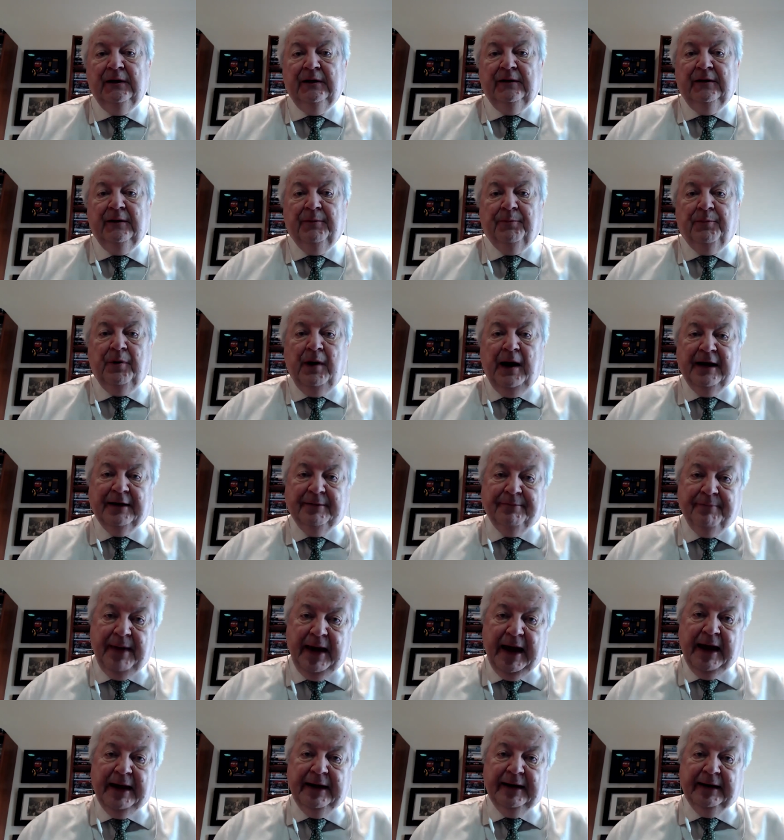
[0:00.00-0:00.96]
the
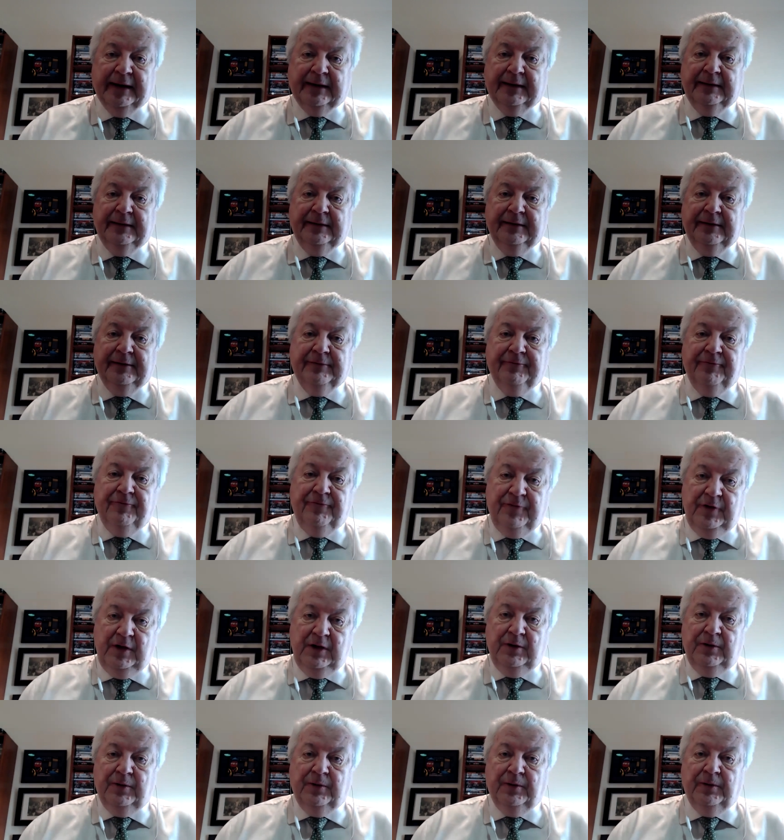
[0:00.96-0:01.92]
pragmatic
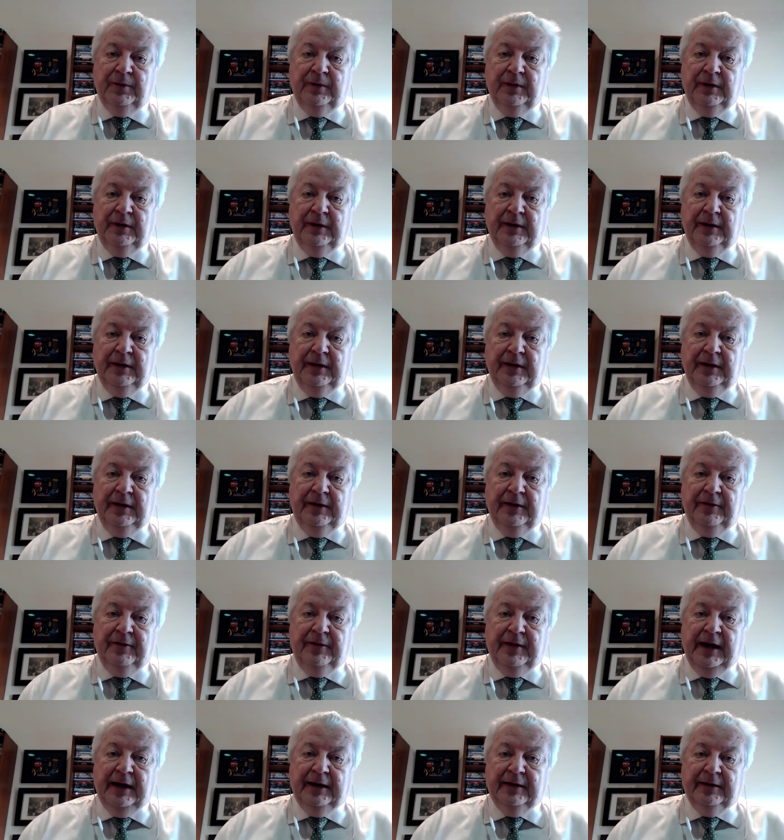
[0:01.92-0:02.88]
view
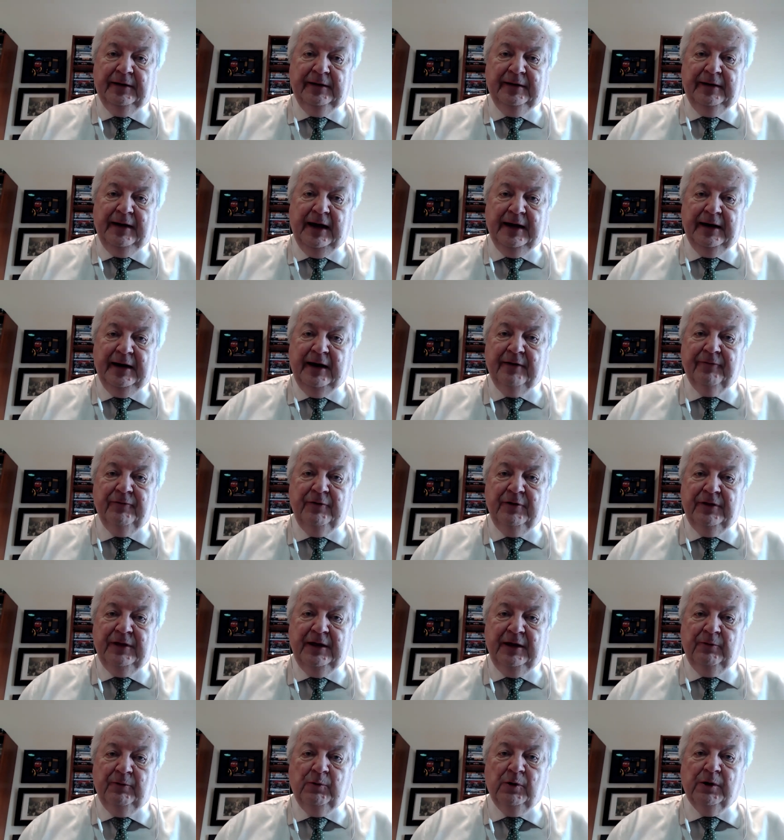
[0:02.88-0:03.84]
that not
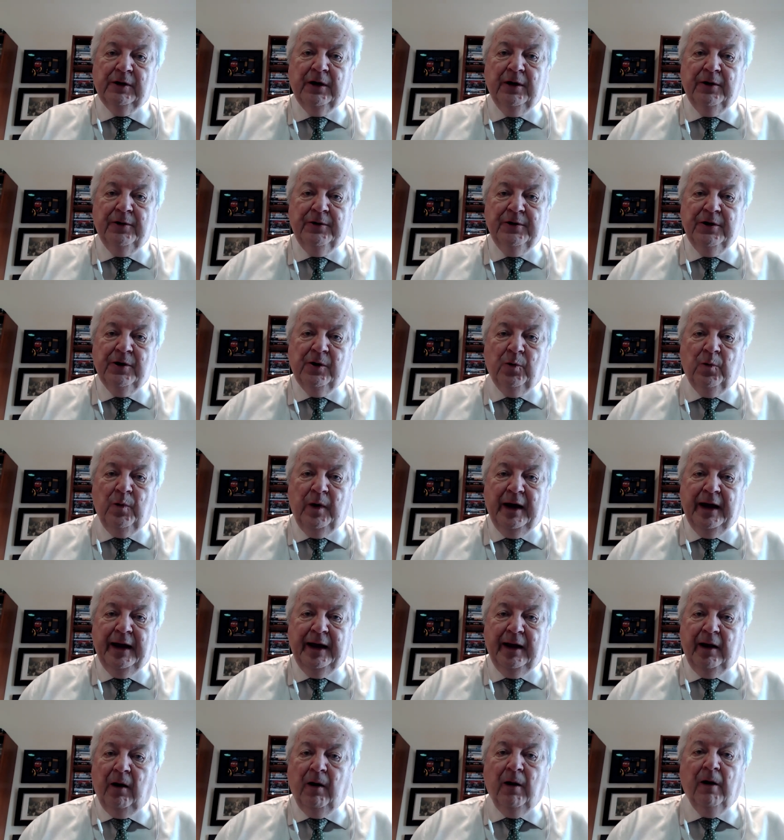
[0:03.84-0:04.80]
everything will go your
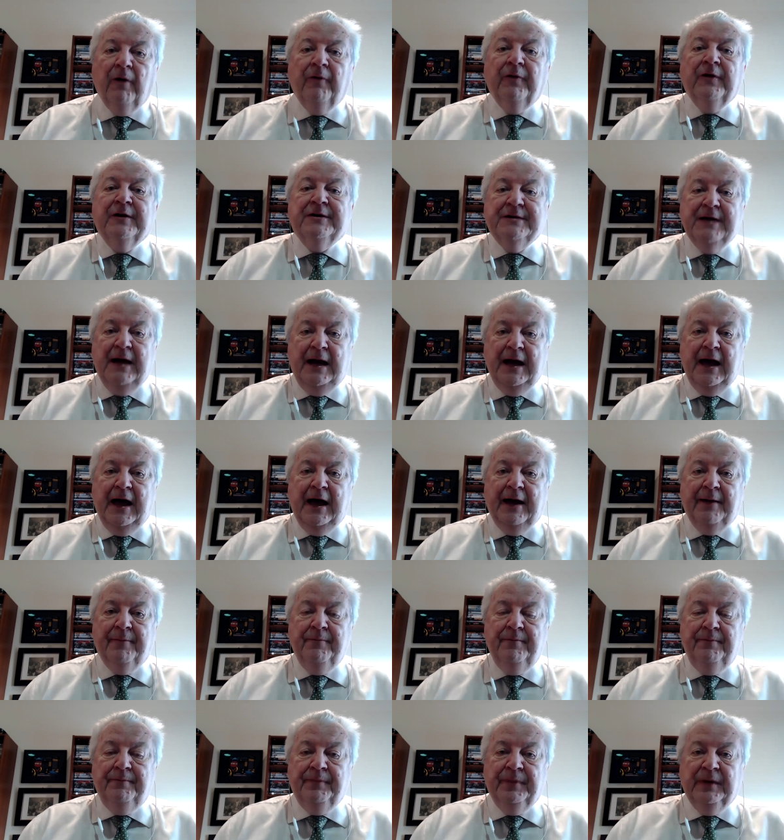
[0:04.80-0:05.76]
way all the time.